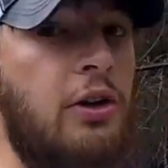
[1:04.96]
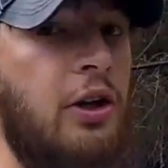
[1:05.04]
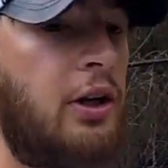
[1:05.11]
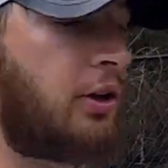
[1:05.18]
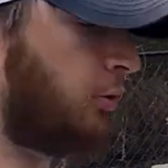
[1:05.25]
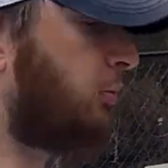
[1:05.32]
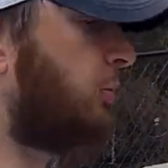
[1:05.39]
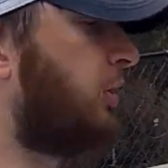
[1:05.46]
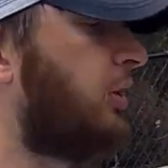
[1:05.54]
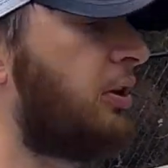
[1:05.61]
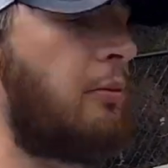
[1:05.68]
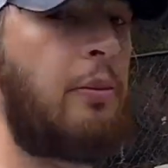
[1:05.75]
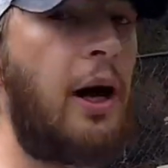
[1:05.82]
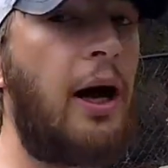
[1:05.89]
than it would be in
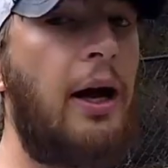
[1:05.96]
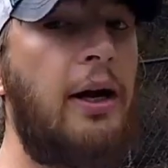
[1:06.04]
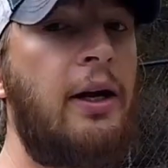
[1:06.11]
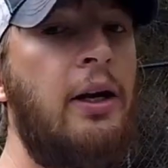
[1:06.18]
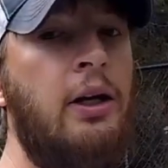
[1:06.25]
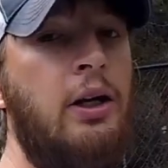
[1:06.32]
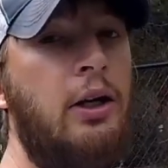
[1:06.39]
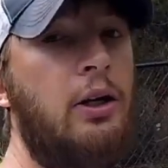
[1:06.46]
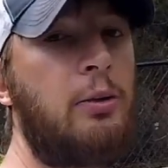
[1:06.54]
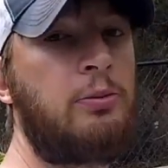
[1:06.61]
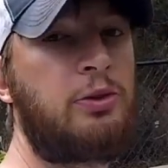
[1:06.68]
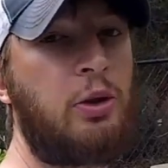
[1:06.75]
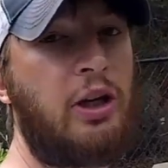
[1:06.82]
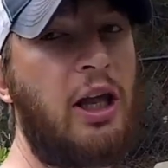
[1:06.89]
the back.
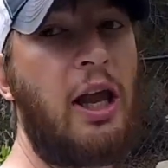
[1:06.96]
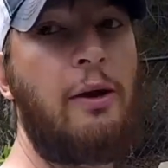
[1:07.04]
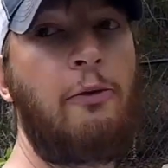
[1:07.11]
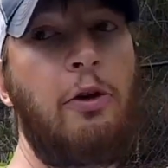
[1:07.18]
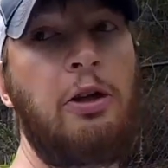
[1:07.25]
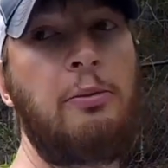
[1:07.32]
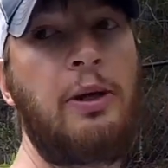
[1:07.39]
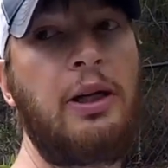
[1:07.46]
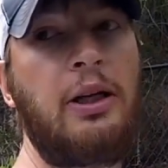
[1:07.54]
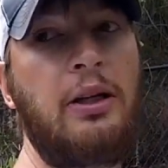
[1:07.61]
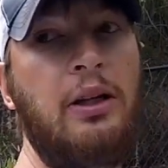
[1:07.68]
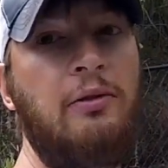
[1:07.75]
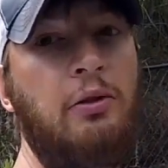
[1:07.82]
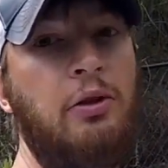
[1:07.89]
So I can't really make it
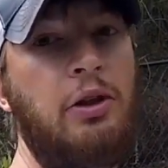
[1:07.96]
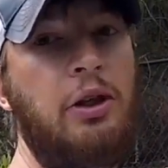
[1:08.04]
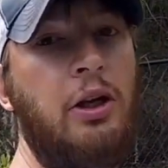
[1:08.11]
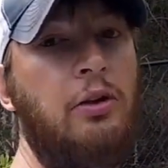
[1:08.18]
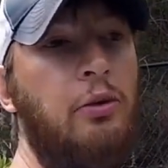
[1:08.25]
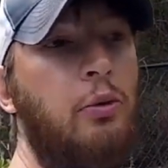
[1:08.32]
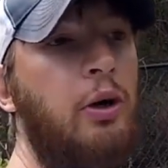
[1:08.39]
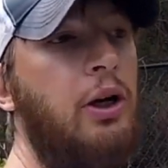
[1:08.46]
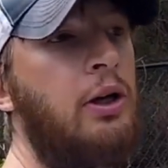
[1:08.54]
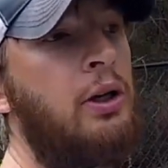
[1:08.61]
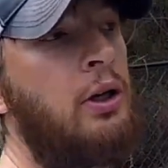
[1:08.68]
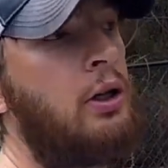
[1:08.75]
level any other way.